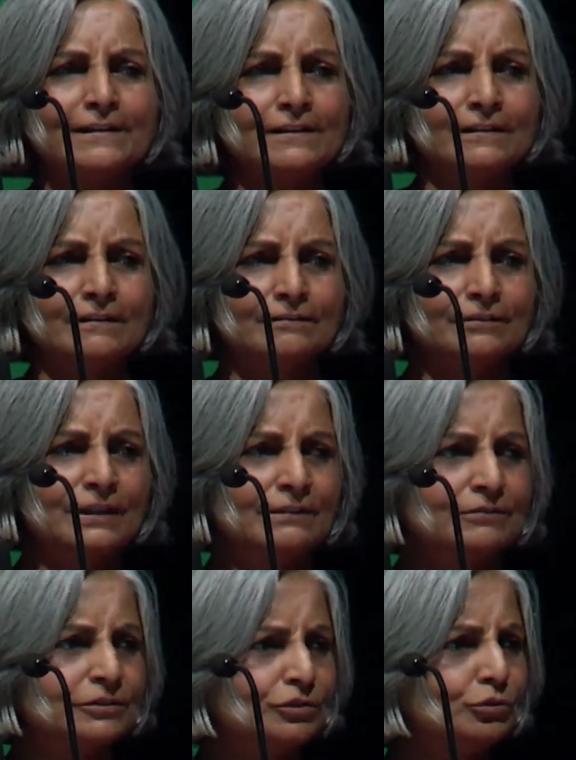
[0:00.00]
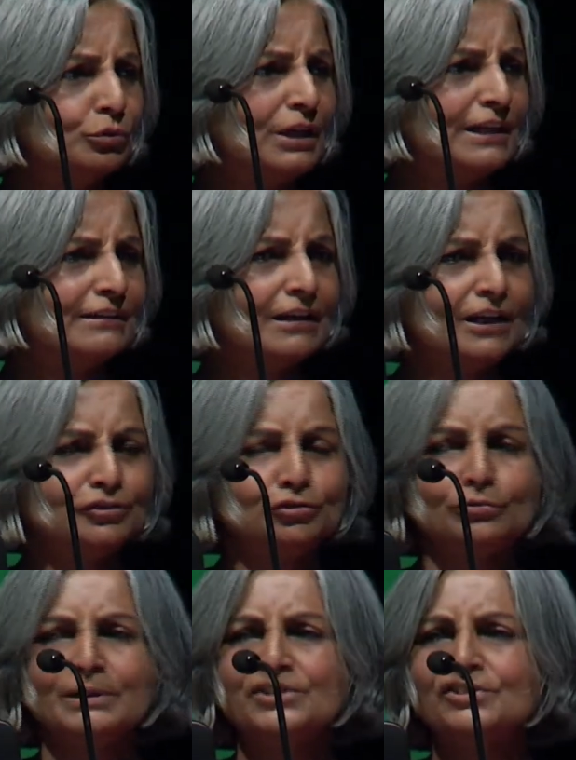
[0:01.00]
her school and
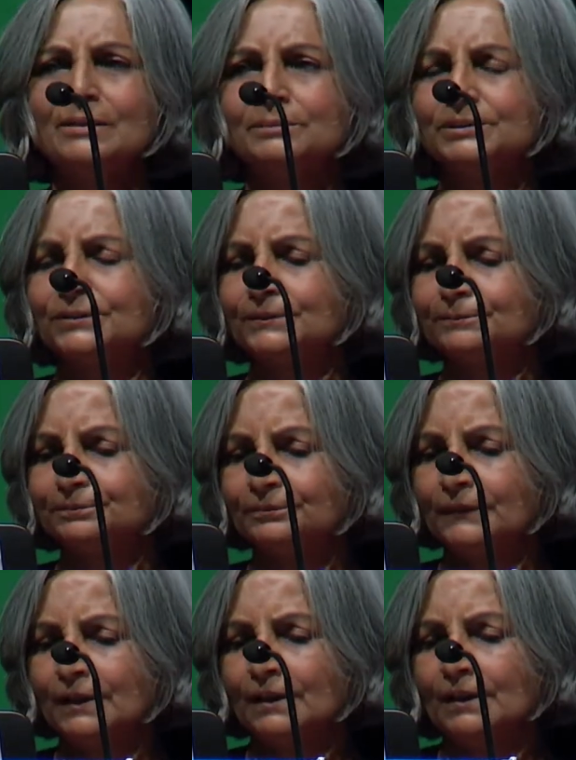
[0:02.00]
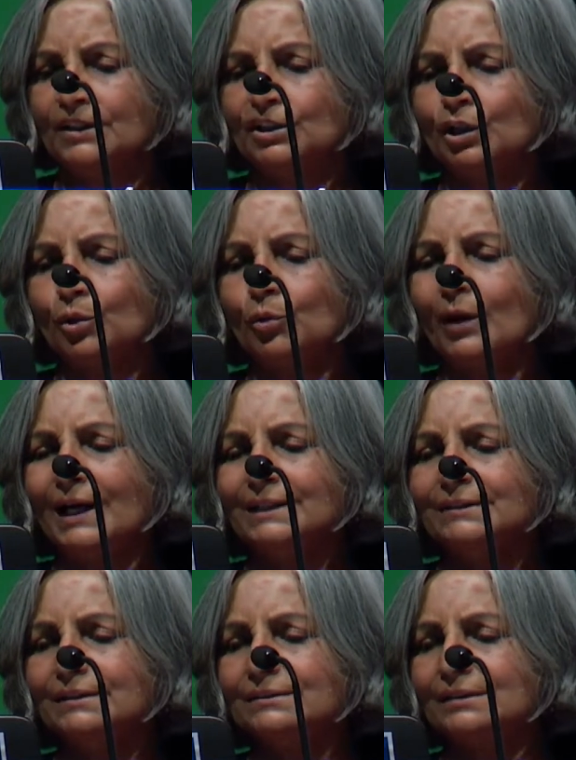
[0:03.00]
classroom and syllabus. The quiet
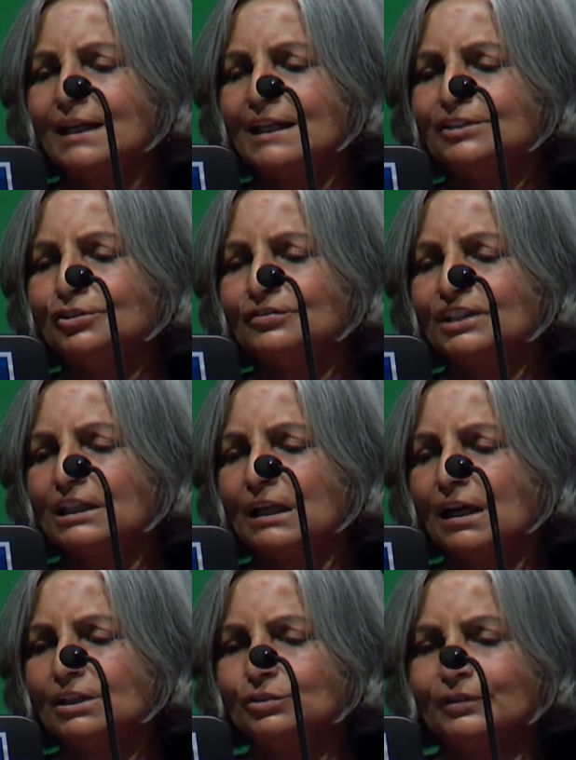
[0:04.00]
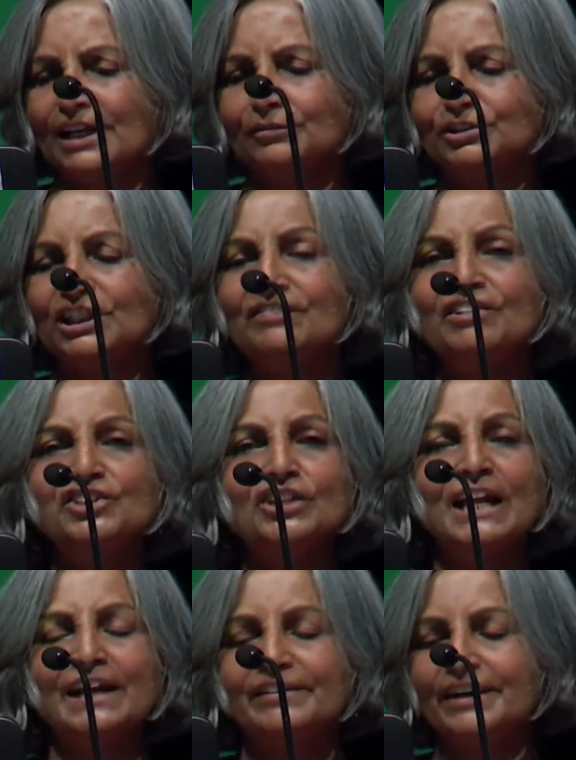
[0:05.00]
and silence of the class when I was
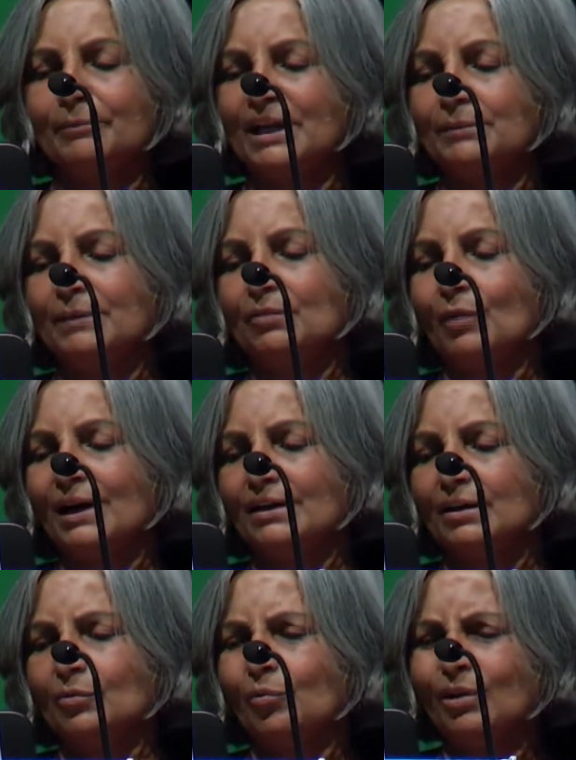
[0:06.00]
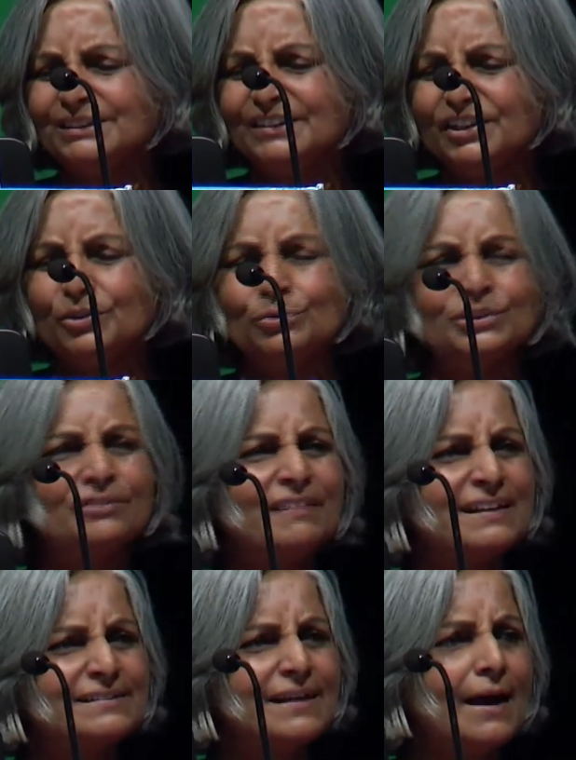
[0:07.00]
invigilating made me wonder, what's the use of
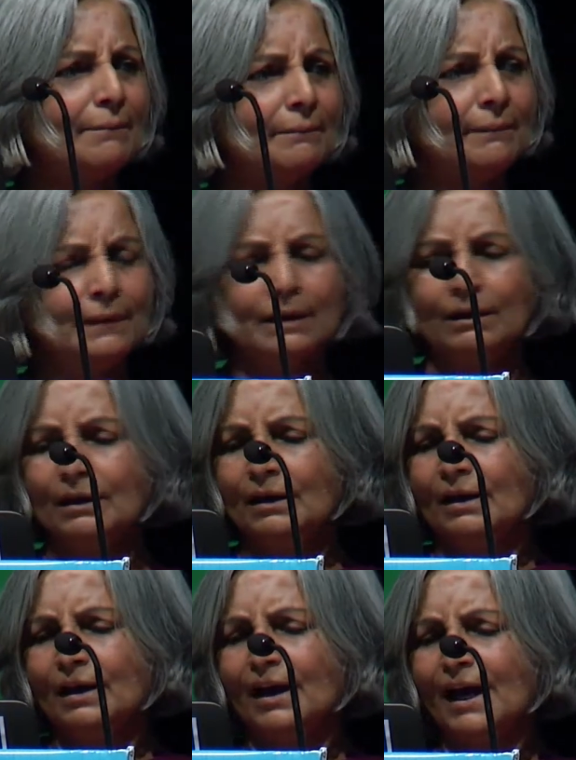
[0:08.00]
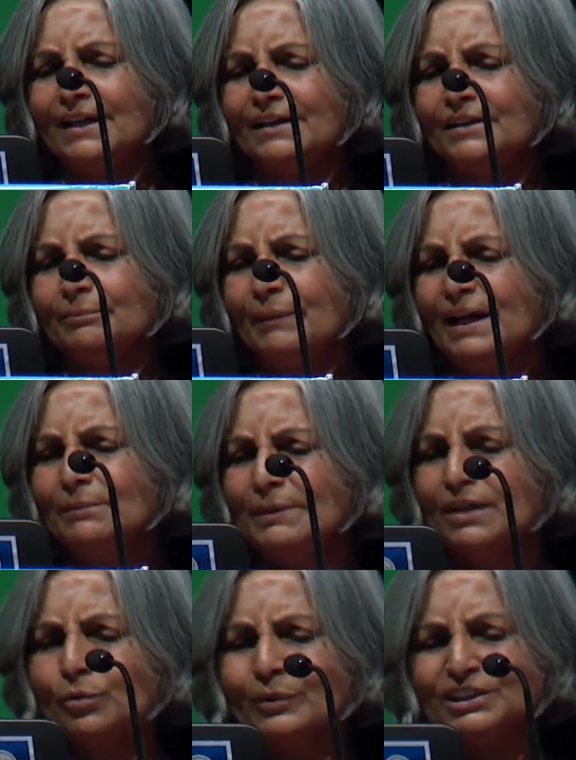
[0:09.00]
exam? And it made me
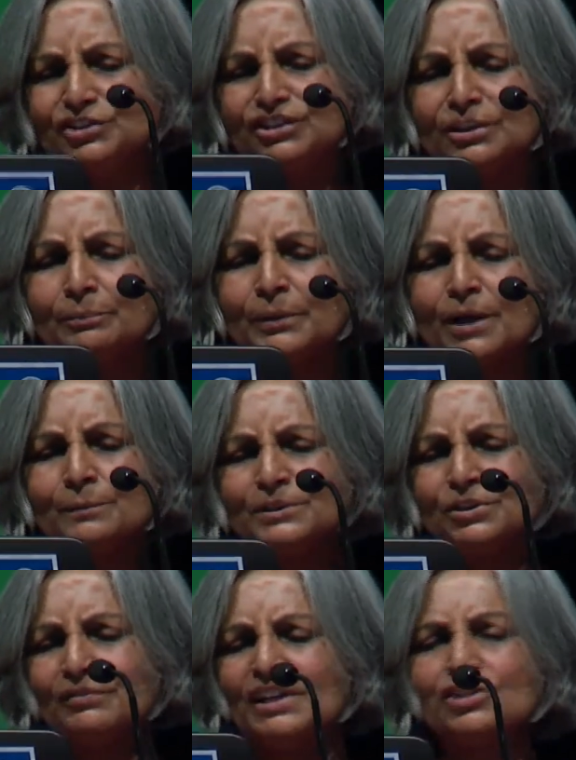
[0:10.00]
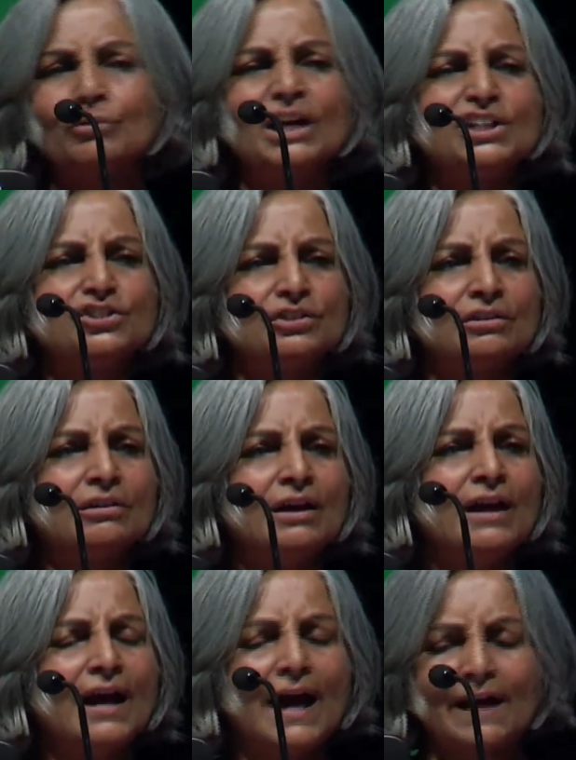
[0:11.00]
question the purpose of education
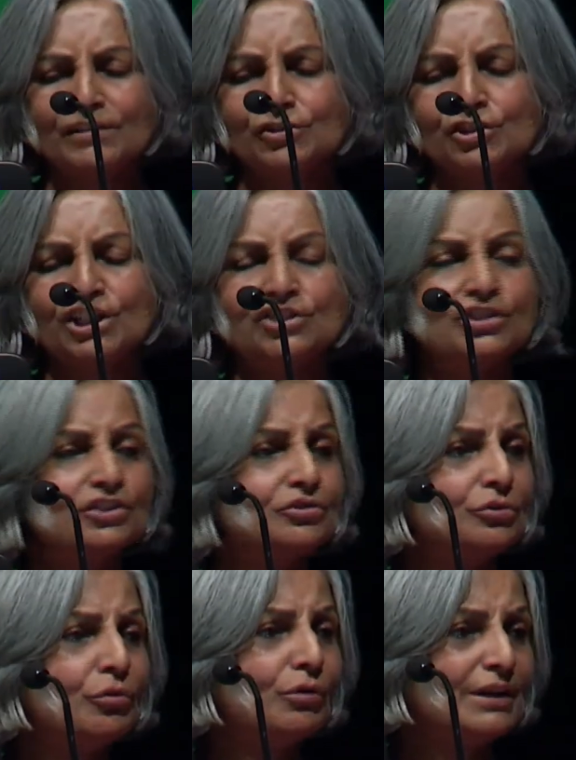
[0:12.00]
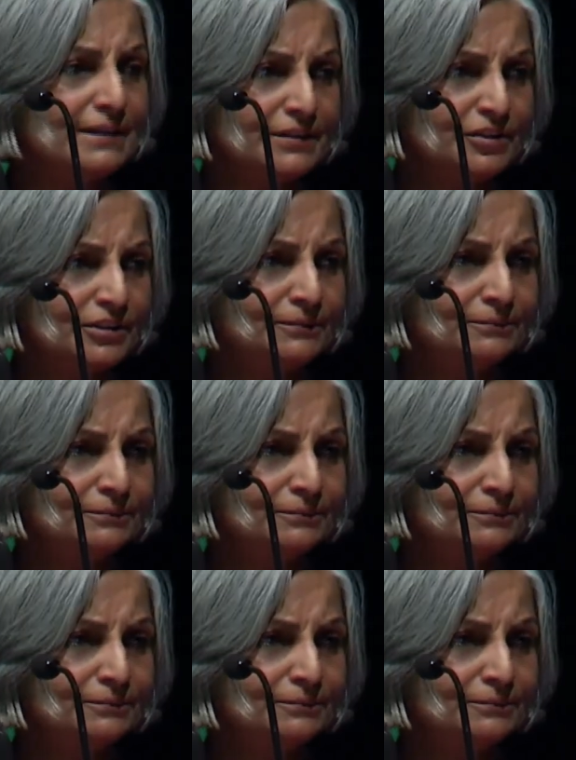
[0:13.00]
and the teacher's role in it.